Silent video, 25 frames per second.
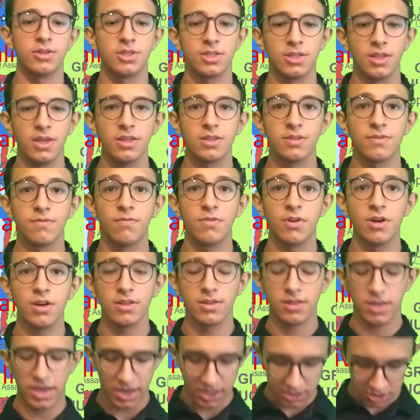states
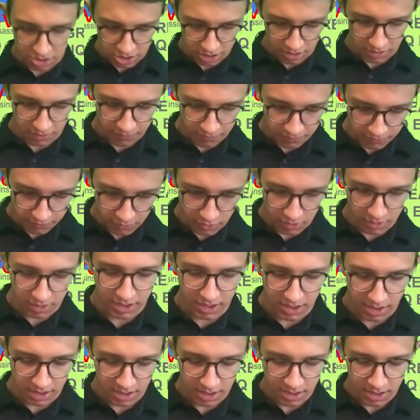weren't actually
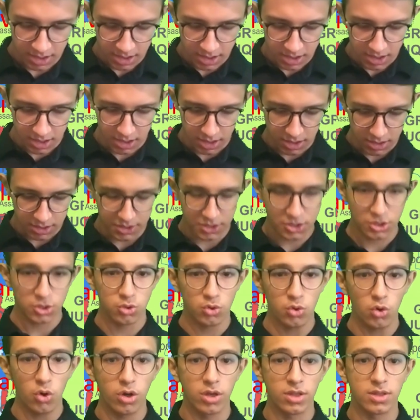fully
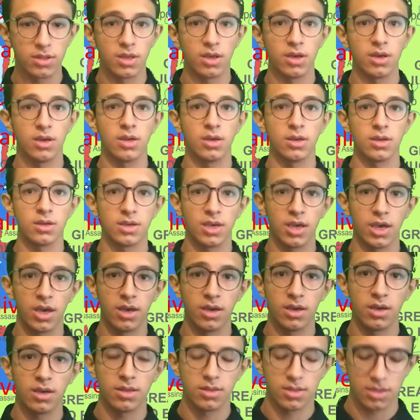destroyed.
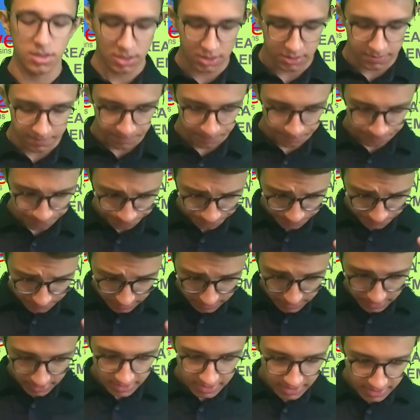The
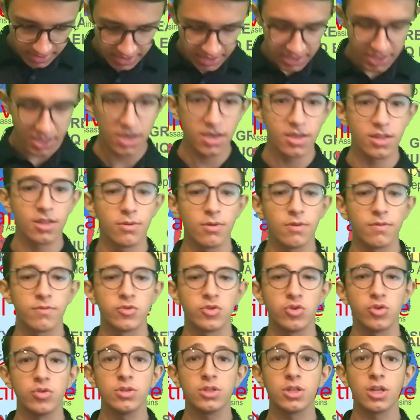Kingdom of
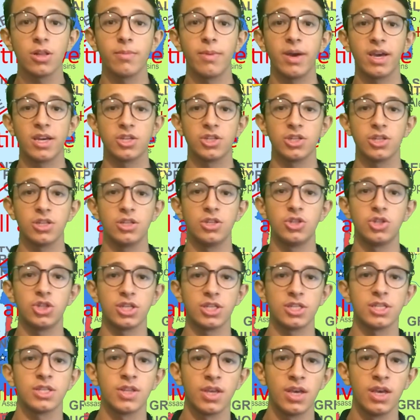Jerusalem actually
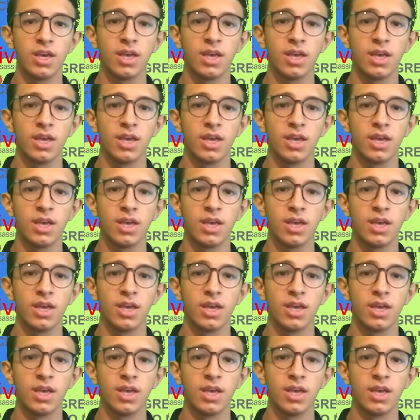just